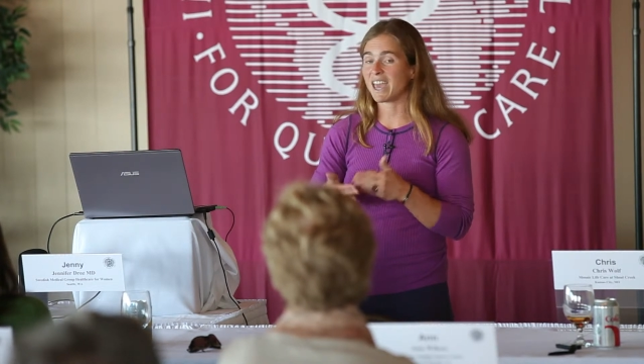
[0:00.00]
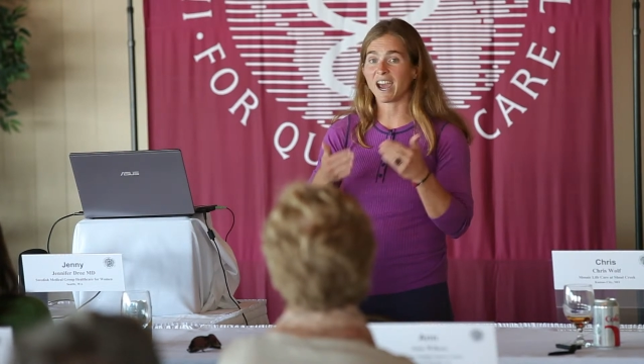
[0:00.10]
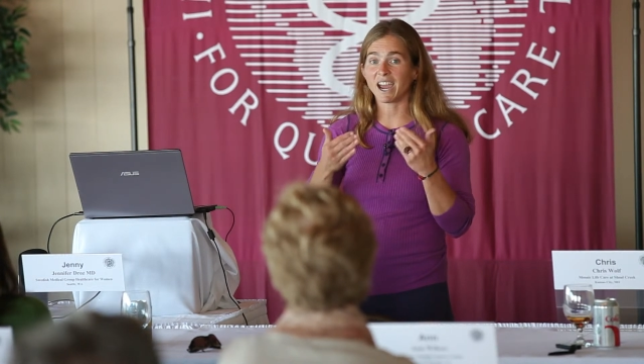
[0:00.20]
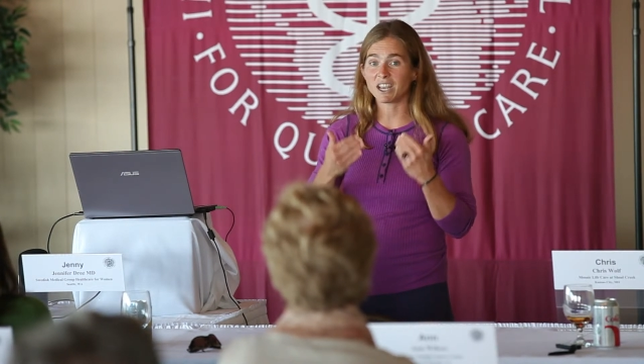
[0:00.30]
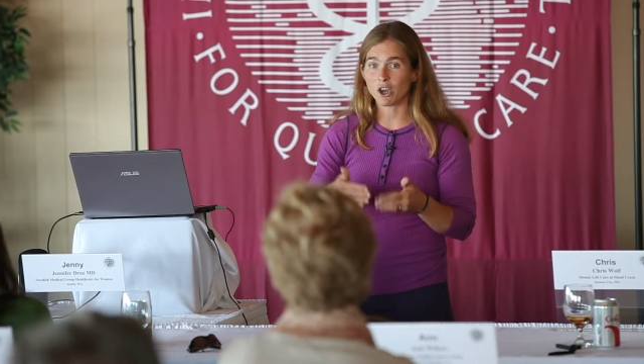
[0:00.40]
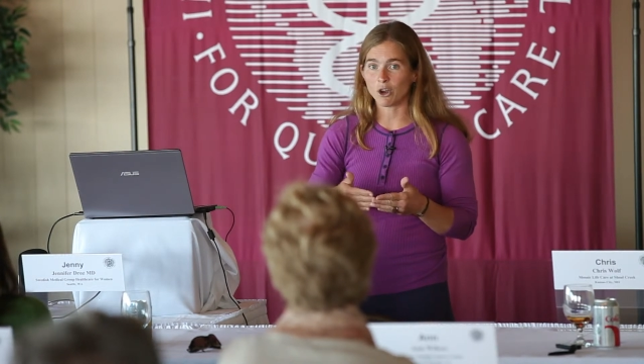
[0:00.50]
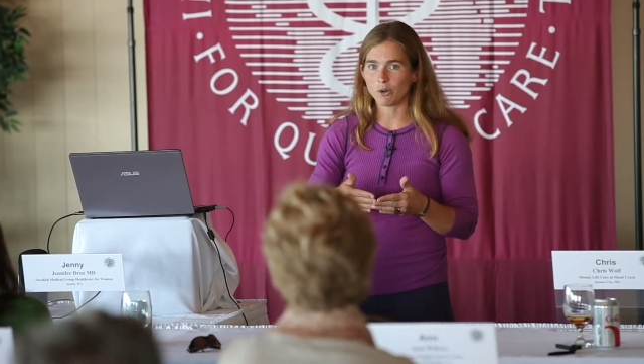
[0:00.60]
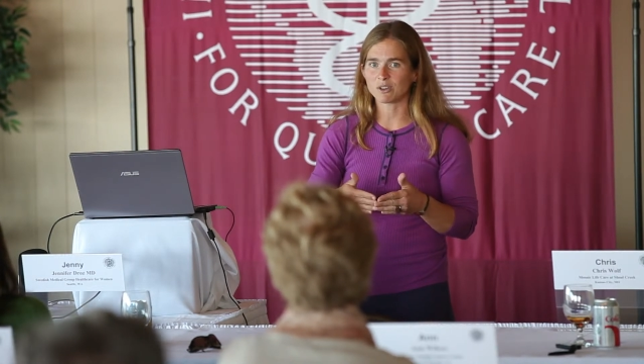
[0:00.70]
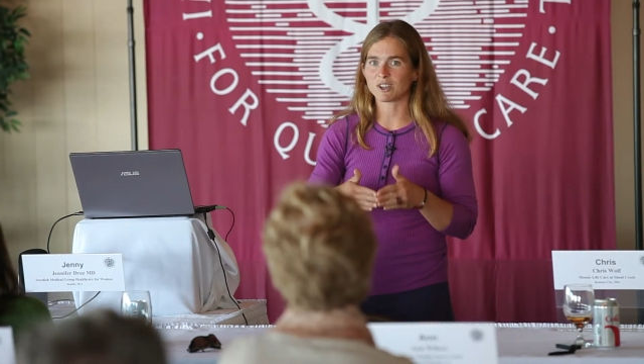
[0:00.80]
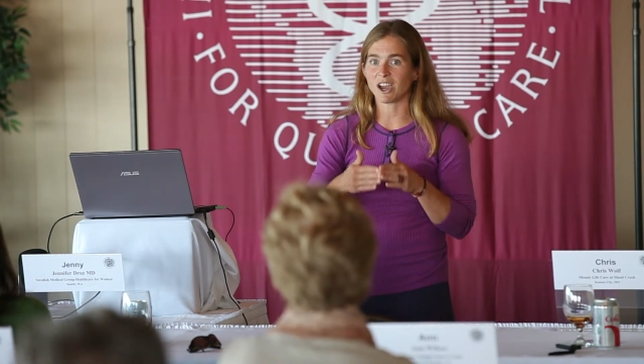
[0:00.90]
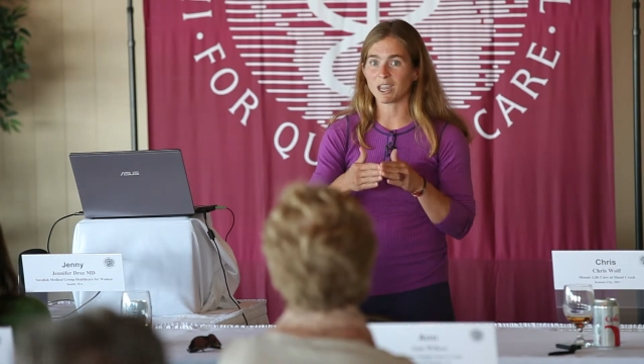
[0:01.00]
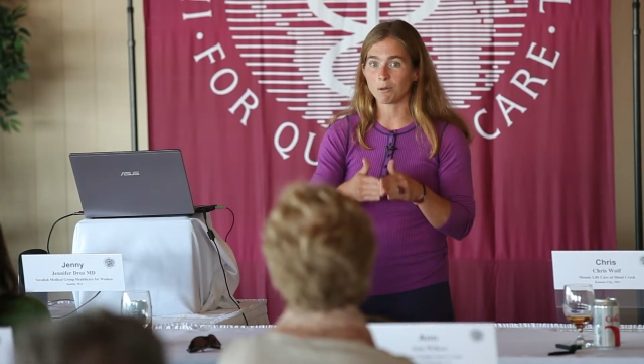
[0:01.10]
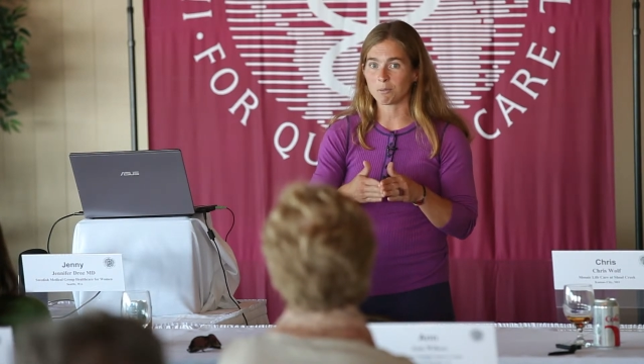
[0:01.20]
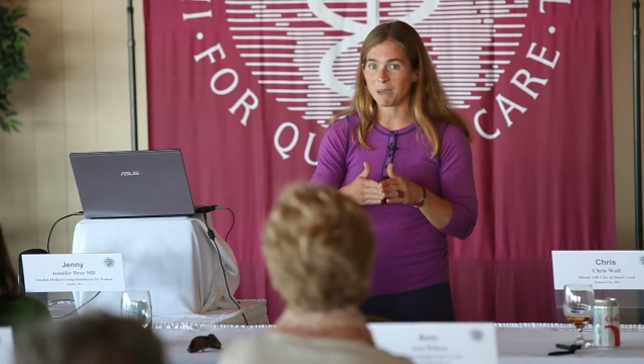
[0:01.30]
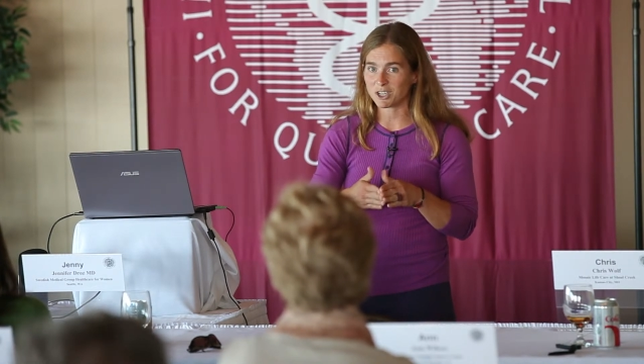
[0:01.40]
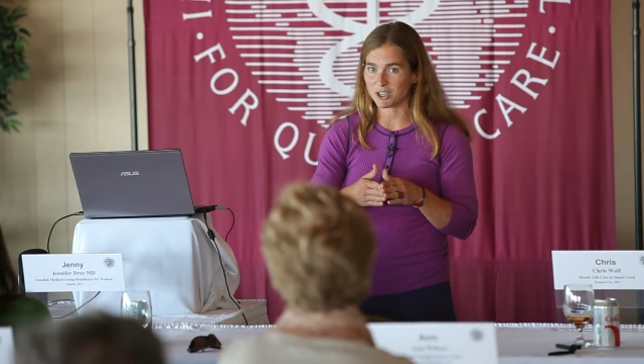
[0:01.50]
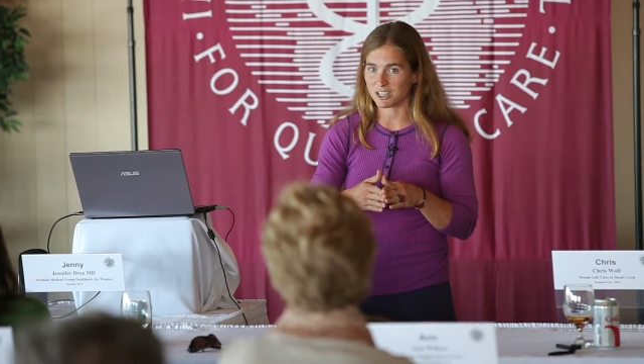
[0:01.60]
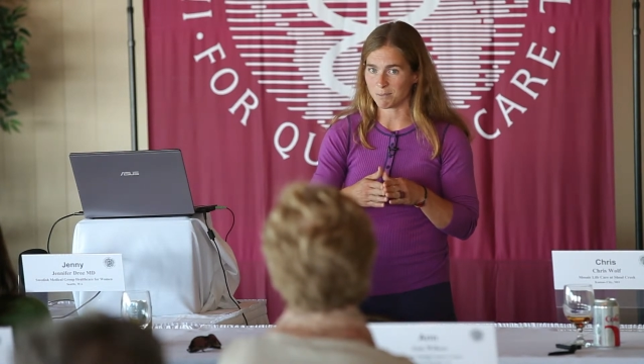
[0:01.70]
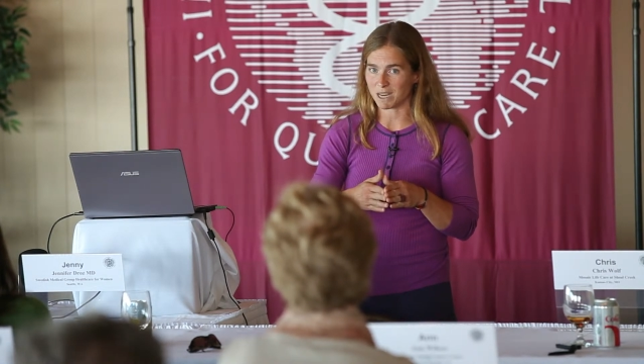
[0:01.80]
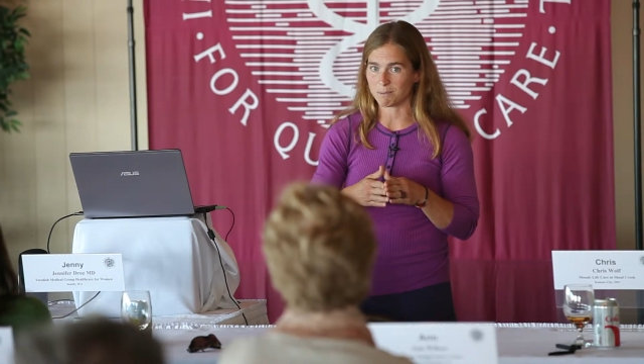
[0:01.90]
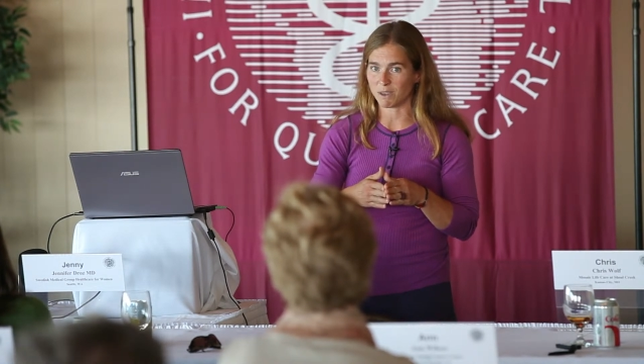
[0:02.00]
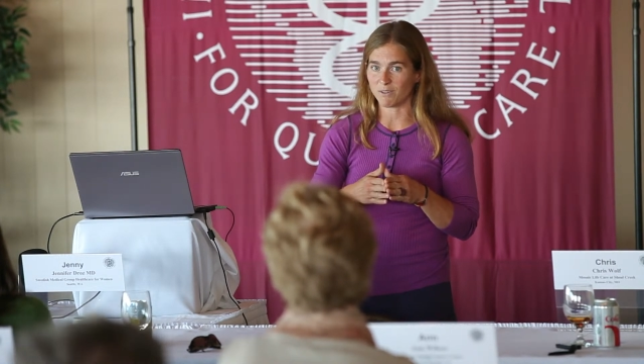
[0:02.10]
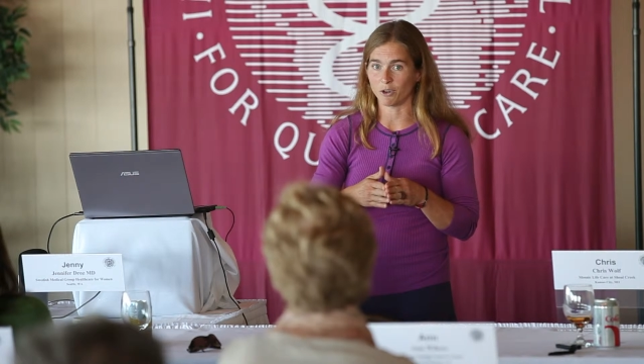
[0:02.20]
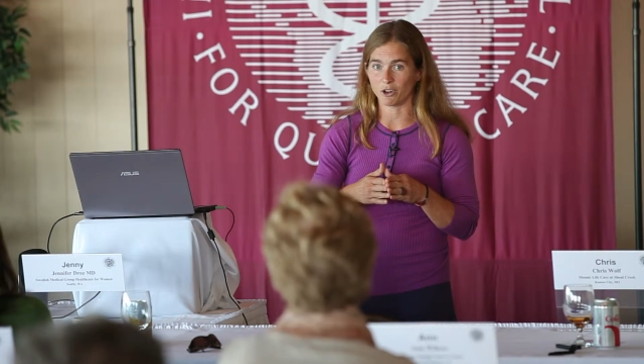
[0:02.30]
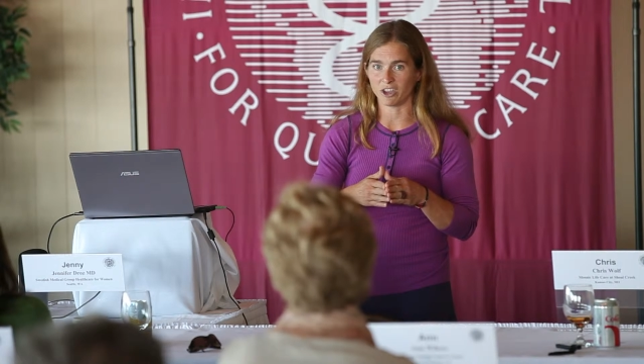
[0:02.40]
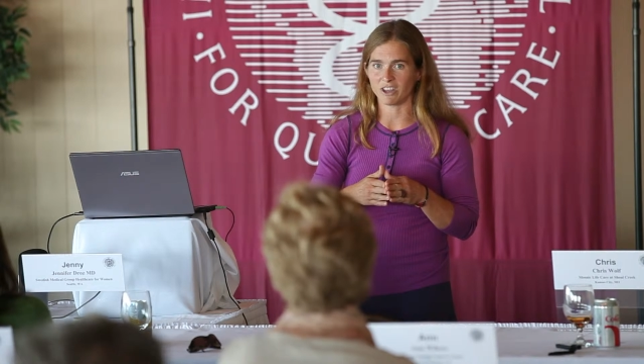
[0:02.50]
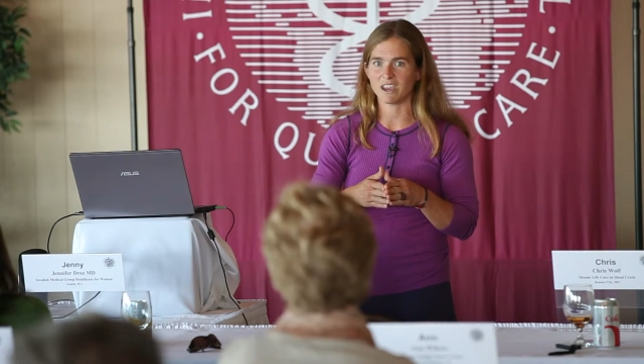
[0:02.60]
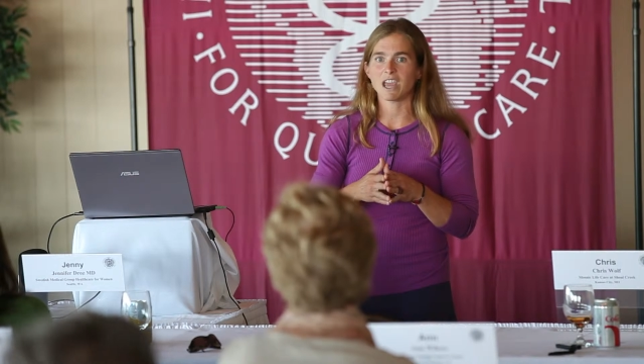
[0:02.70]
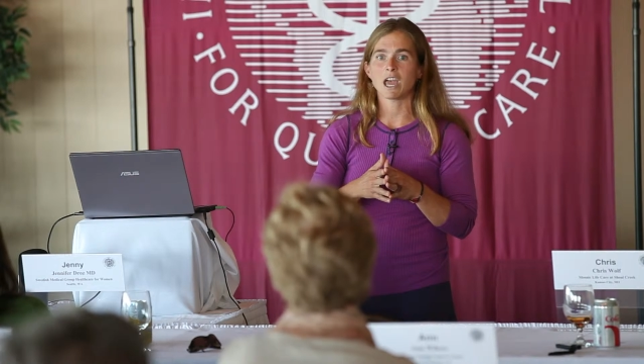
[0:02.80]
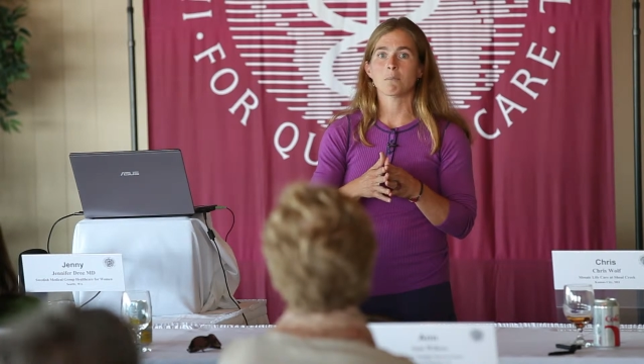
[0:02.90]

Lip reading: And I know talking with patients makes me feel good.